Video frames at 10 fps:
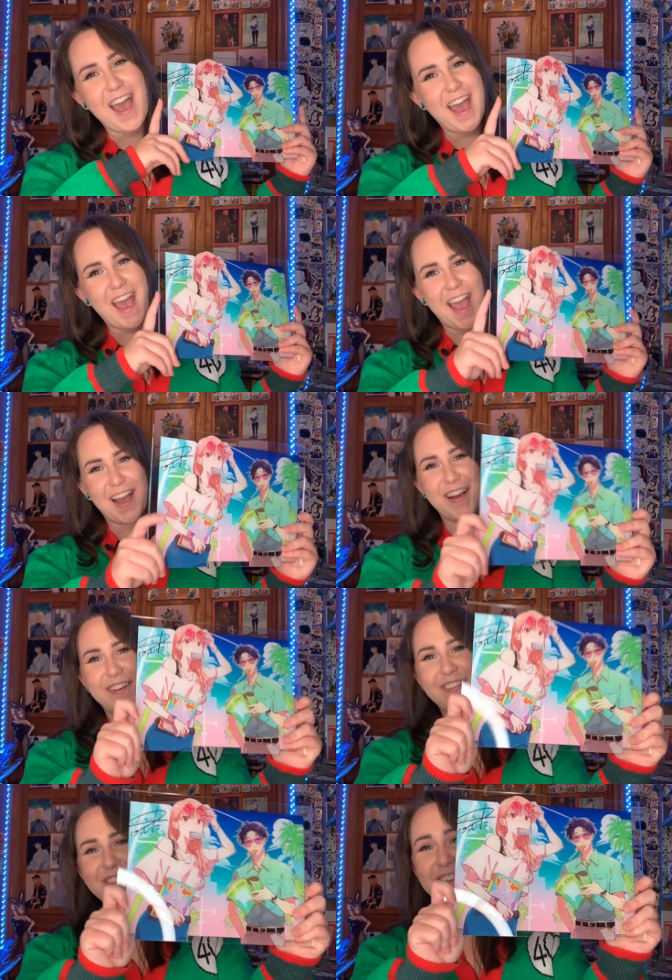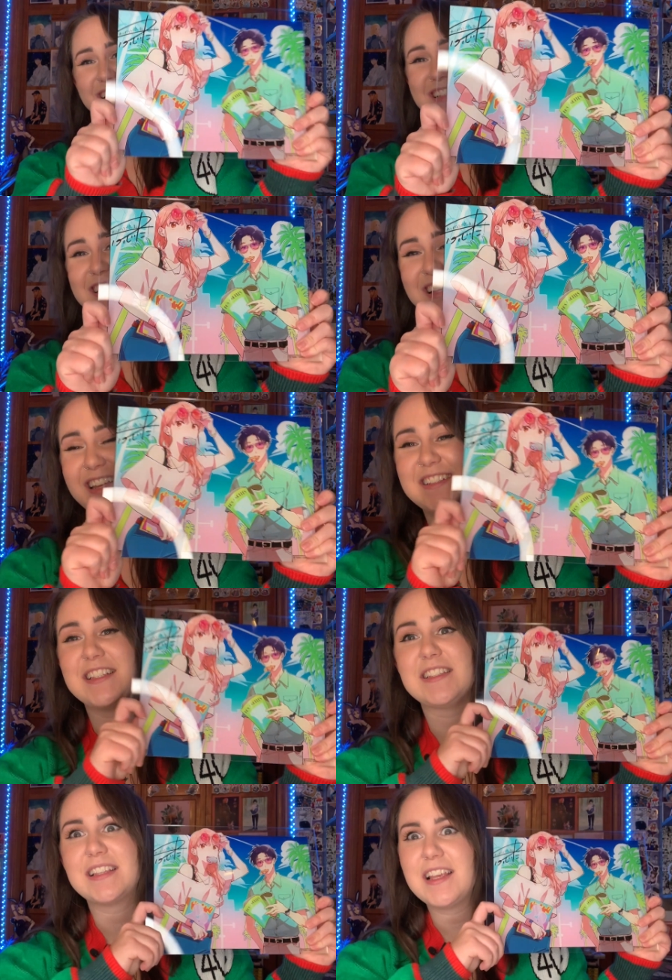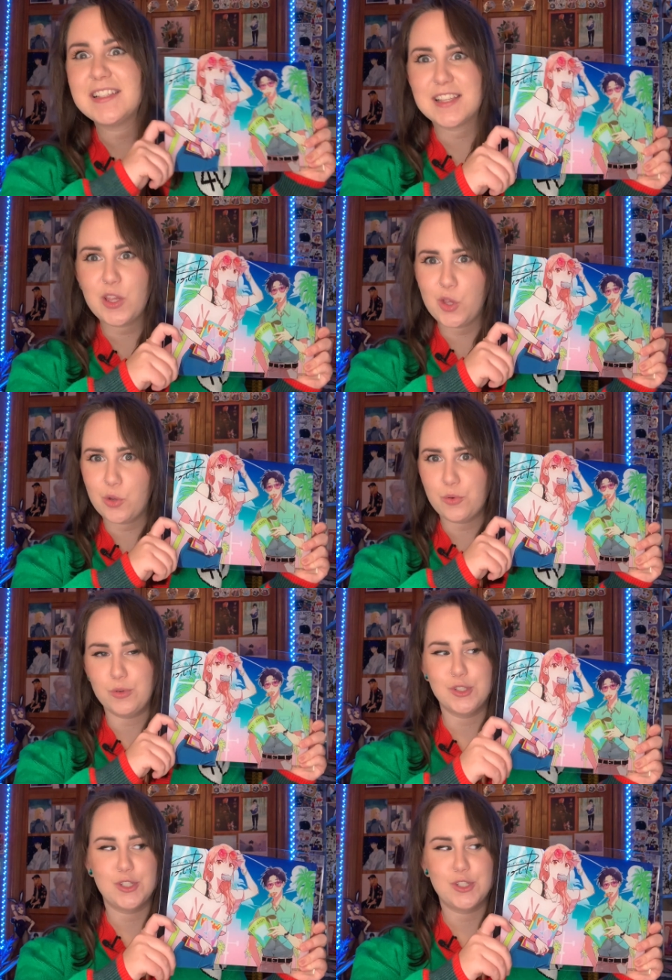How insane is this thing is huge